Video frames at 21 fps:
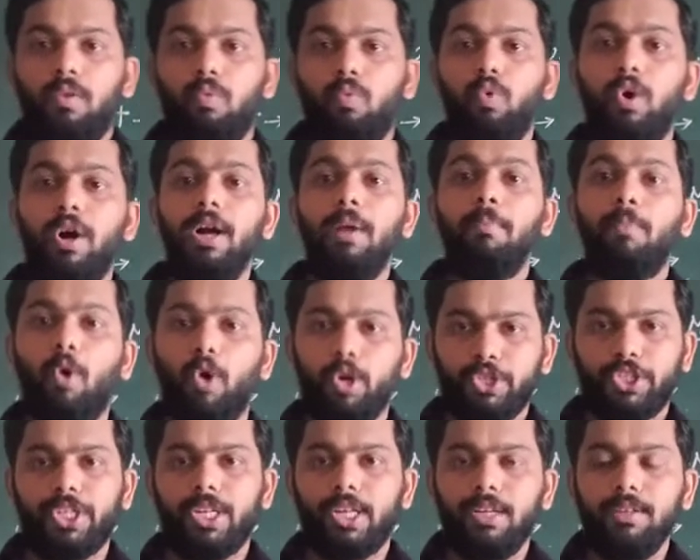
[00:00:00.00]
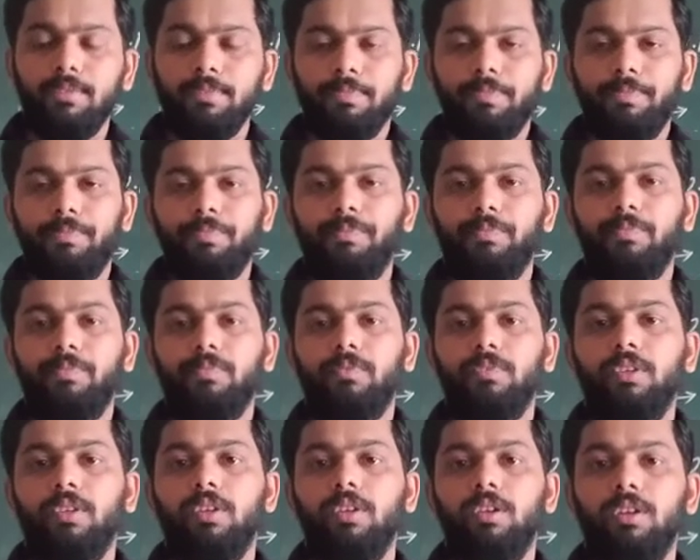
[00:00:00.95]
word motion,
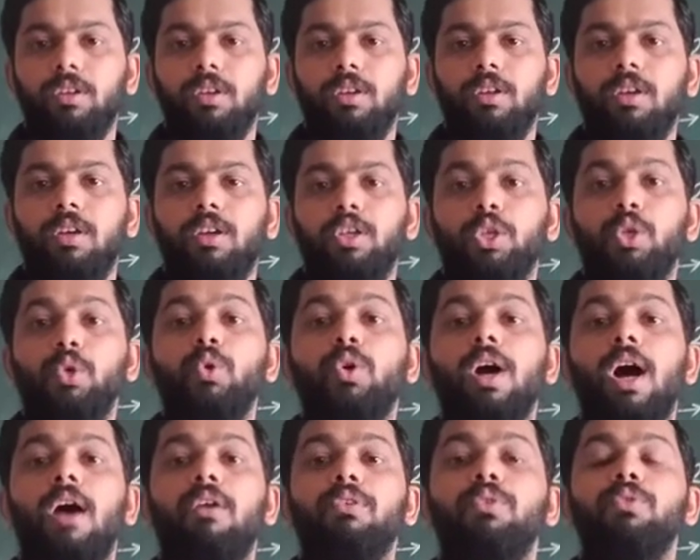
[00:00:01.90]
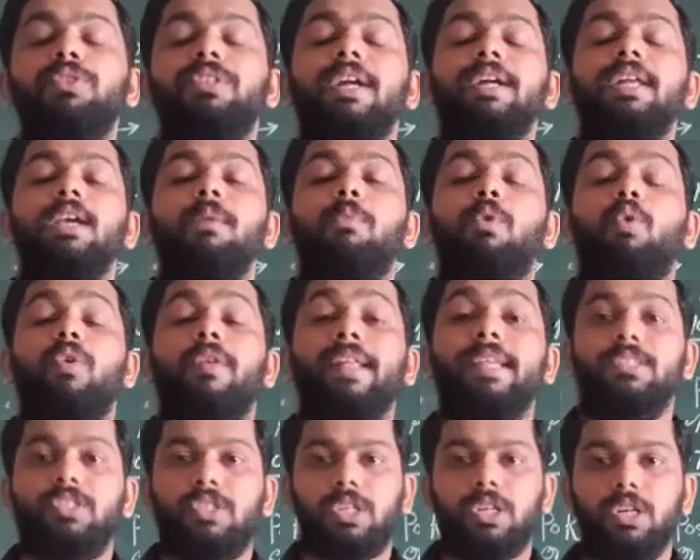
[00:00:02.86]
you have to study about
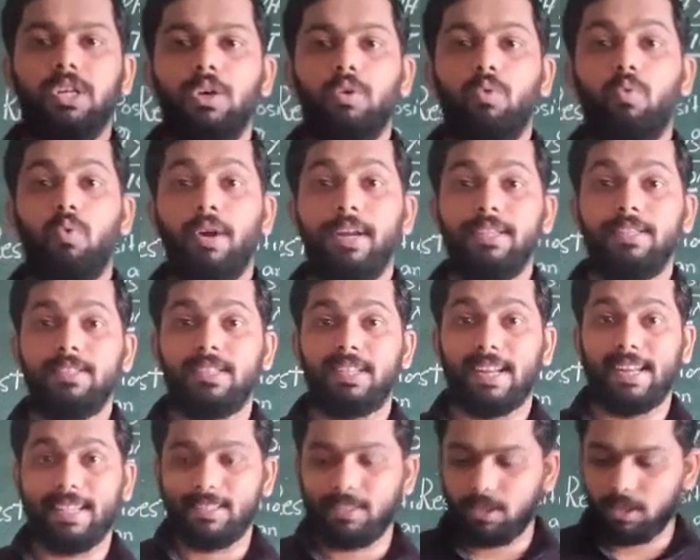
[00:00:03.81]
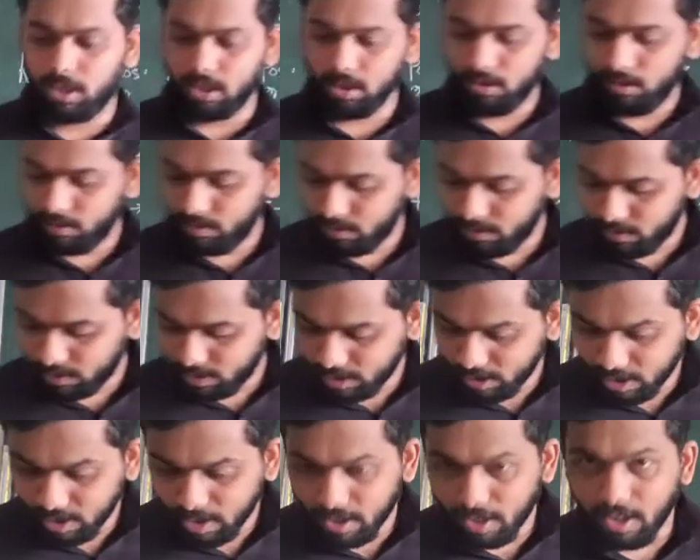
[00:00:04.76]
rest. What is rest?
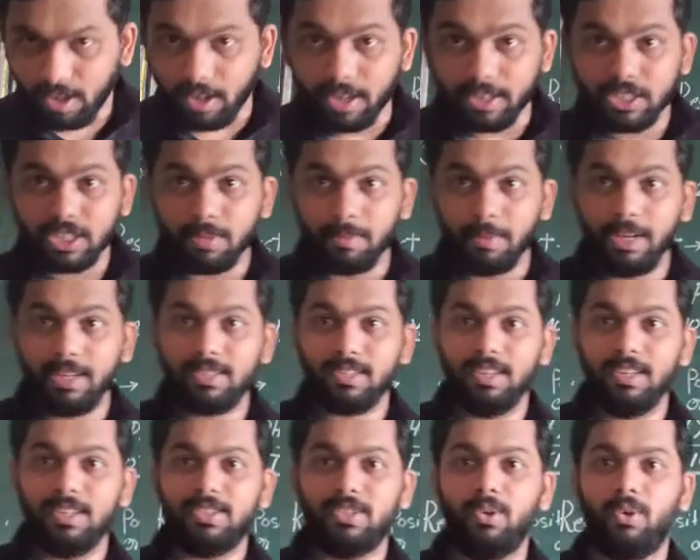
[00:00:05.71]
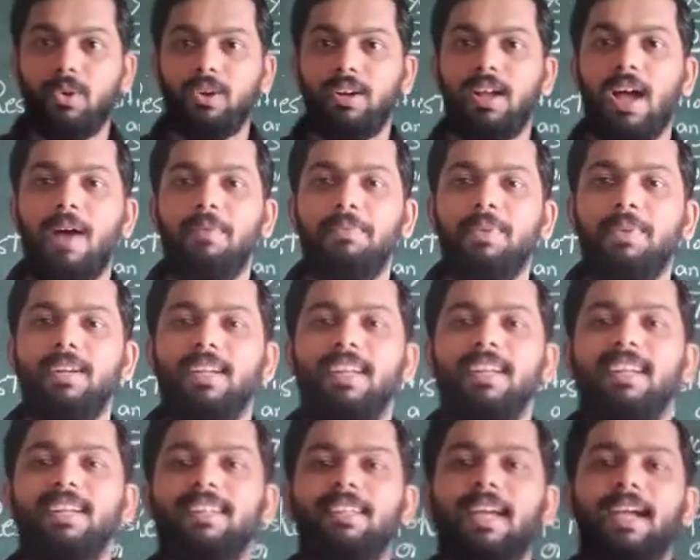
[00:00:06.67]
Rest means it's not after
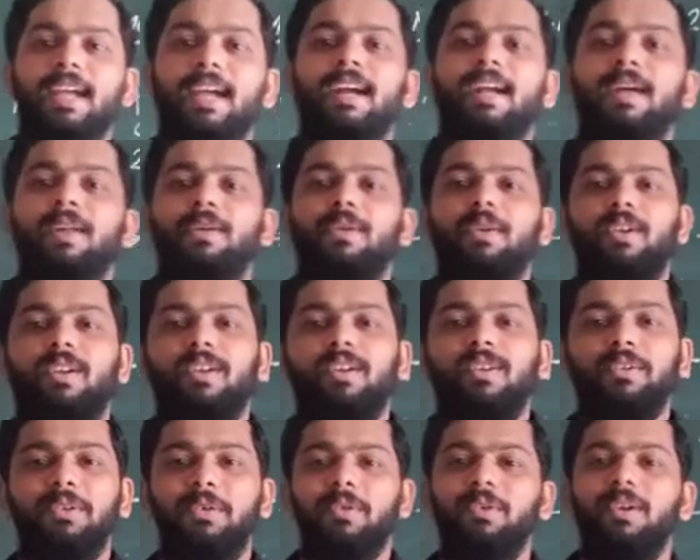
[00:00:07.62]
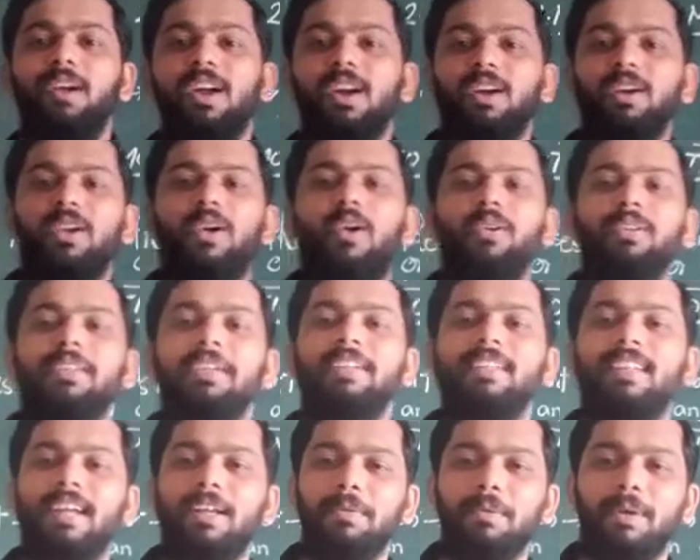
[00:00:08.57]
getting tired and you don't
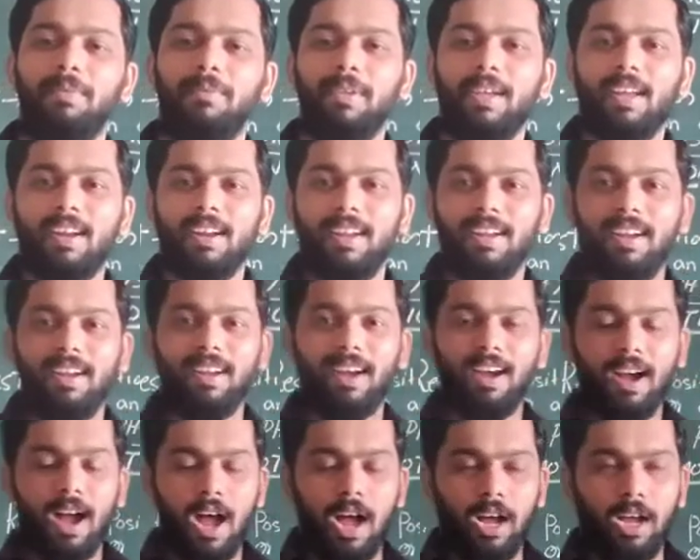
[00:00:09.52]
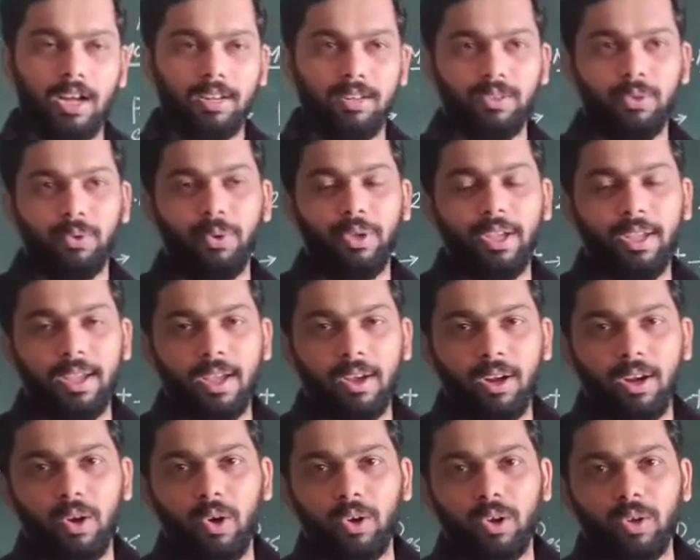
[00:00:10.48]
think that when we are doing
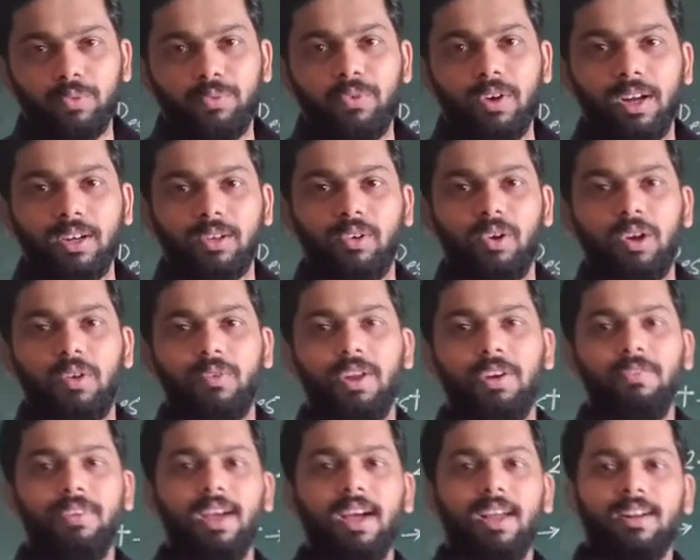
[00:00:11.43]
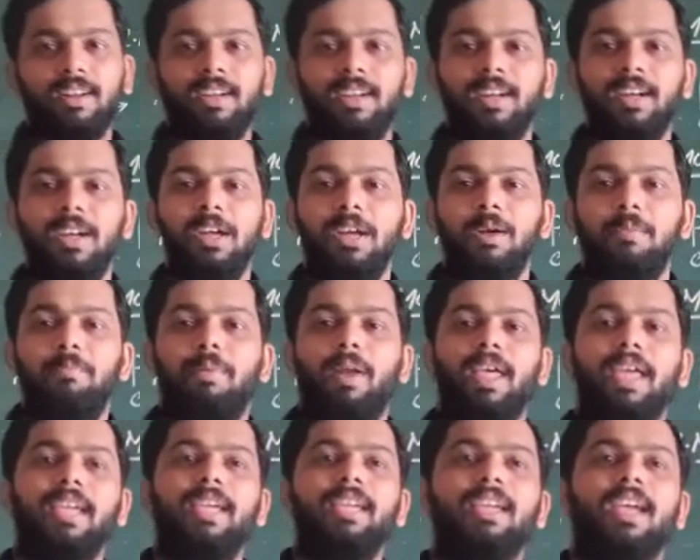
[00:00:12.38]
a lot of work or when we are
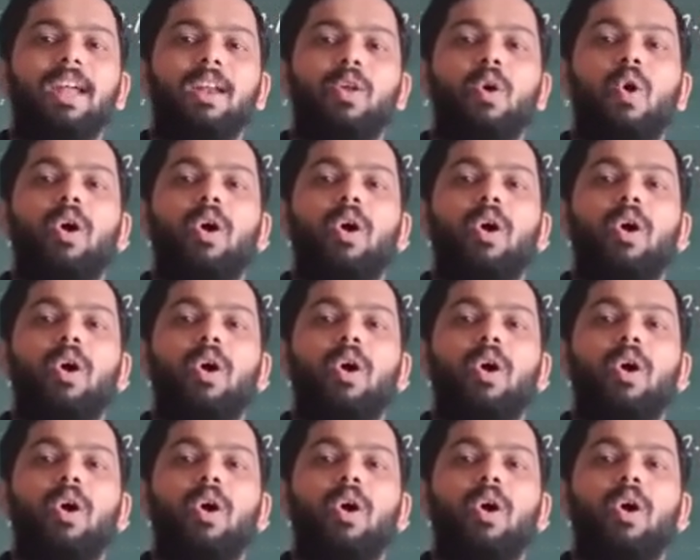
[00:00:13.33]
playing a